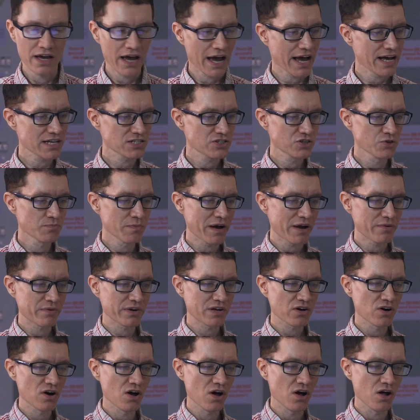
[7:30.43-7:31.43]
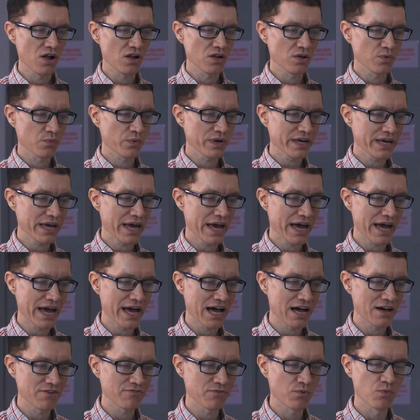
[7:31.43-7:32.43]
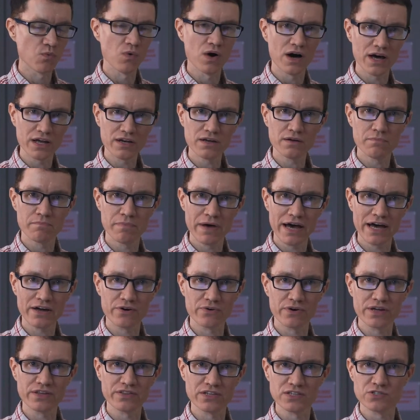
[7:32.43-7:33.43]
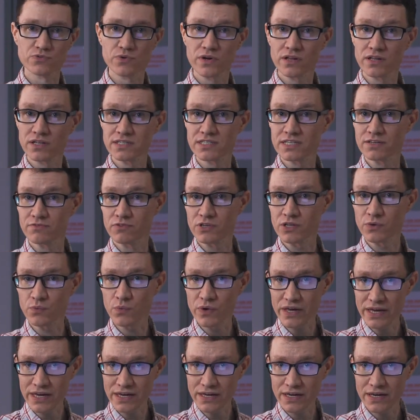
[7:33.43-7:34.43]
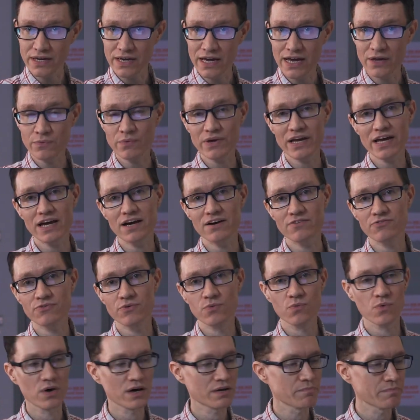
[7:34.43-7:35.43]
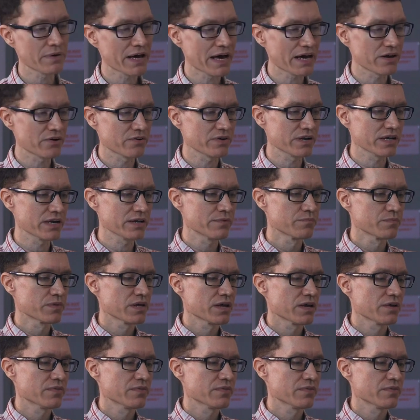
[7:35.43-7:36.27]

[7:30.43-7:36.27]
As you might recall, we have one battery that's relatively weak and we have one battery